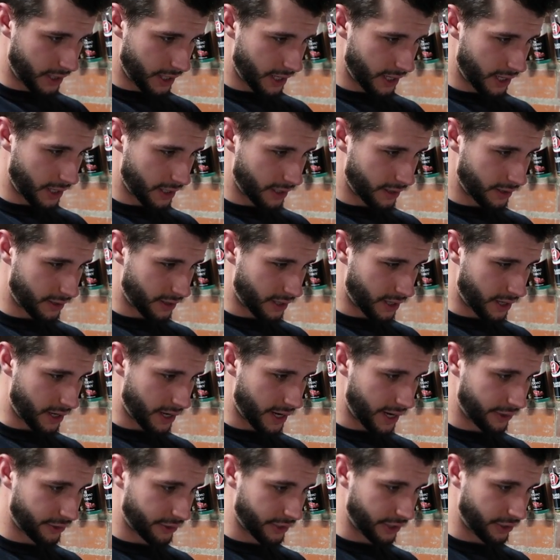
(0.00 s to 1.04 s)
And uh,
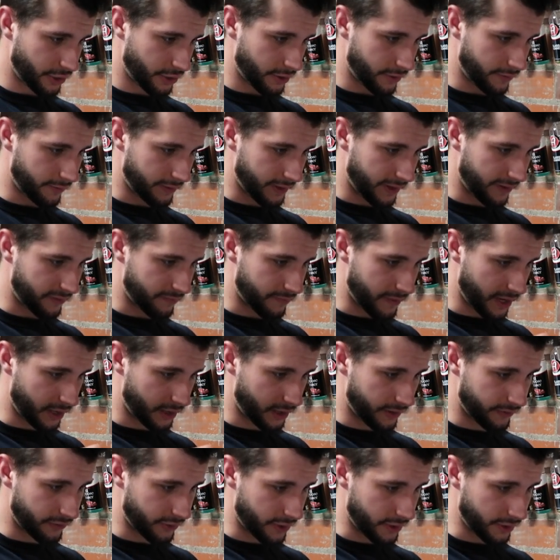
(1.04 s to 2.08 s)
actually I should have left my
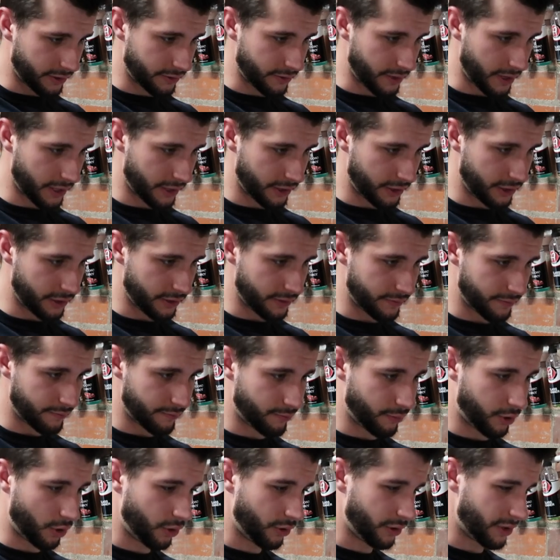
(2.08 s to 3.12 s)
gloves on so I can just
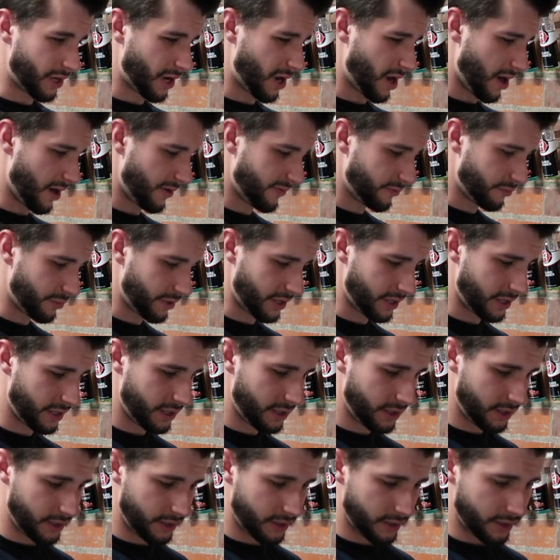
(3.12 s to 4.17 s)
pull it off. But
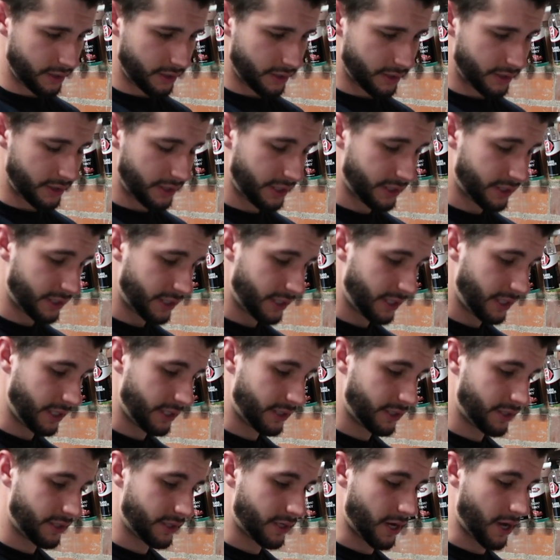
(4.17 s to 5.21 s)
this
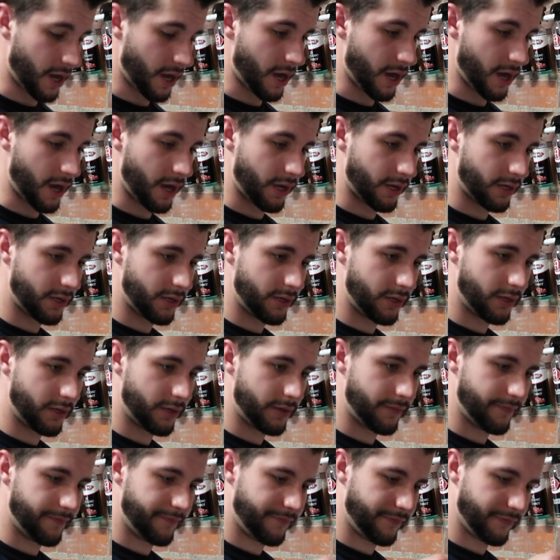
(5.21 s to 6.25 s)
gets, uh,
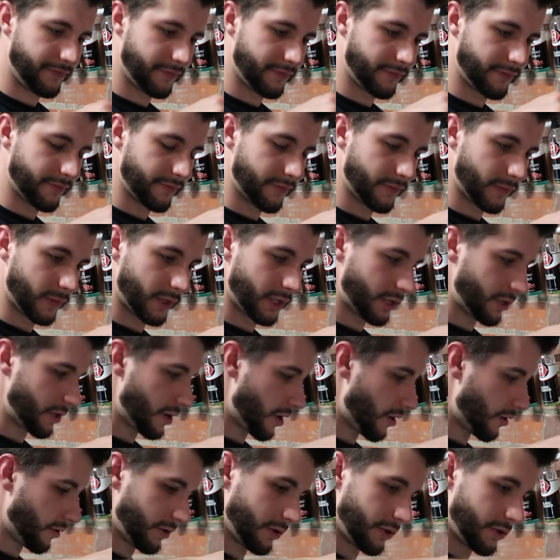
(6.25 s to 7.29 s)
you
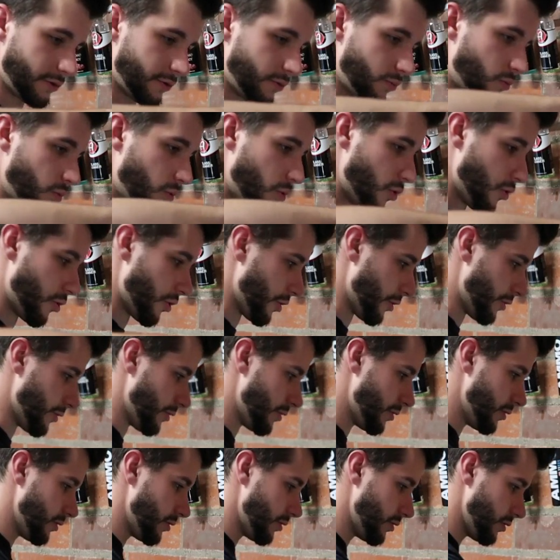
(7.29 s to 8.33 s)
know, a little
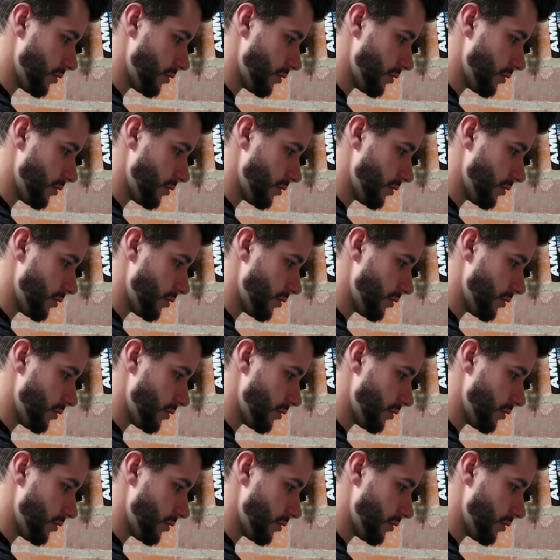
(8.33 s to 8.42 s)
worn.